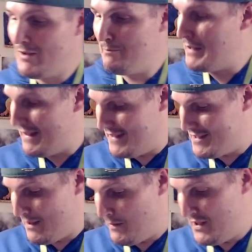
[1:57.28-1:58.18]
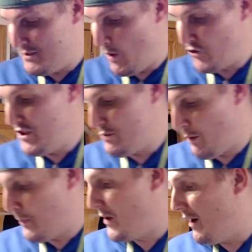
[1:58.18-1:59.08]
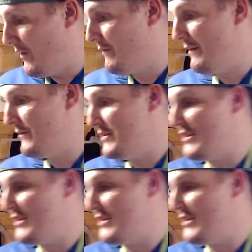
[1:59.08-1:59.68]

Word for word: But I think some of these, most of these were put out in the 50s.